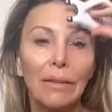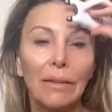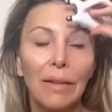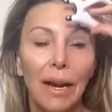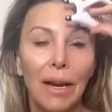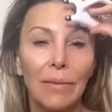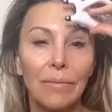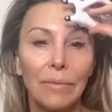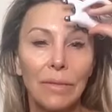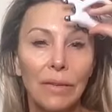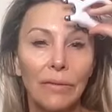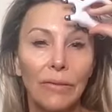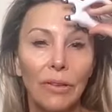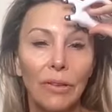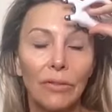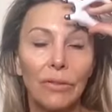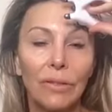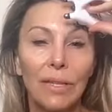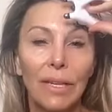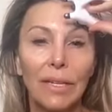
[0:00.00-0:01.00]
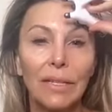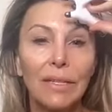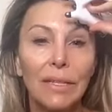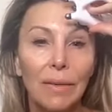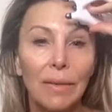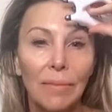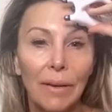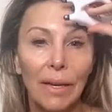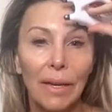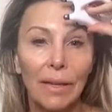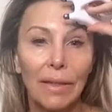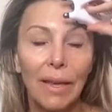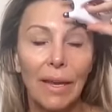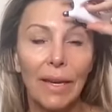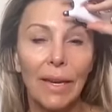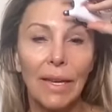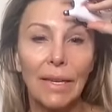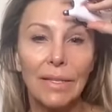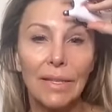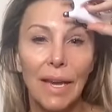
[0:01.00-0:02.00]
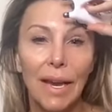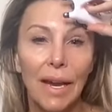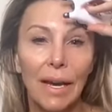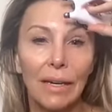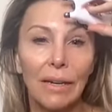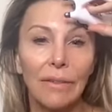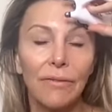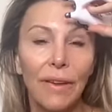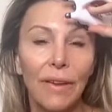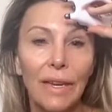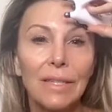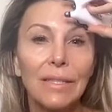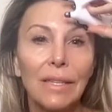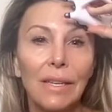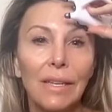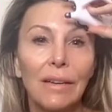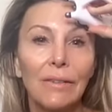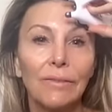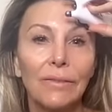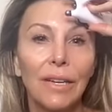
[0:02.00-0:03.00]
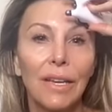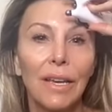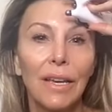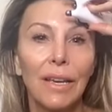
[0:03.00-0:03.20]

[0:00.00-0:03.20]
times have you seen somebody that has had a facelift